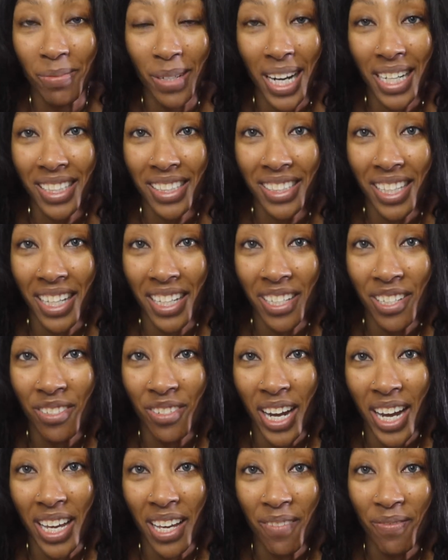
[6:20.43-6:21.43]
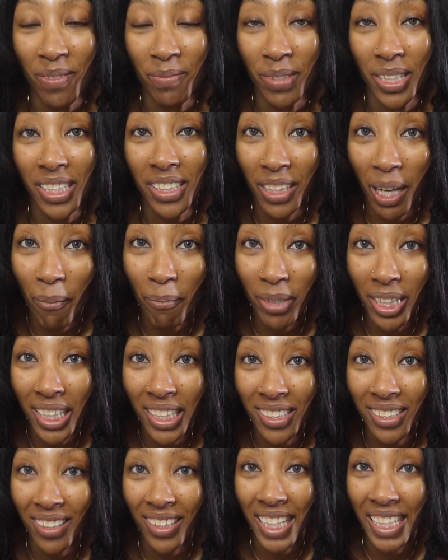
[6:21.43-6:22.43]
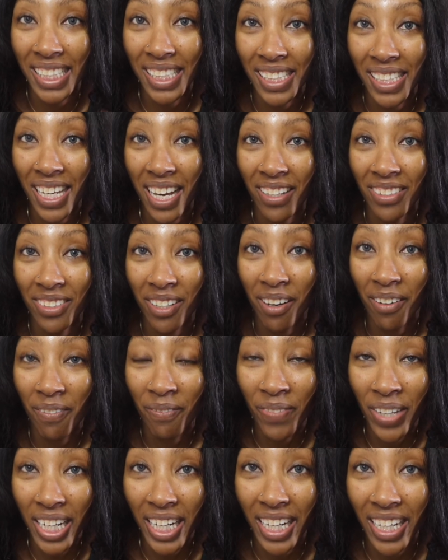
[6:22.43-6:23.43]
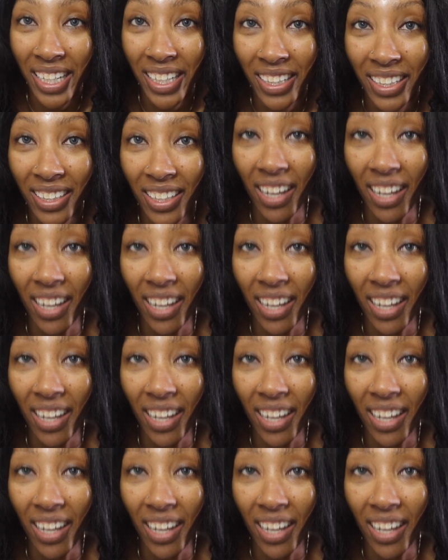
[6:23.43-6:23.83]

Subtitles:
but I decided to try it from this company. So let's see how it's all fitting.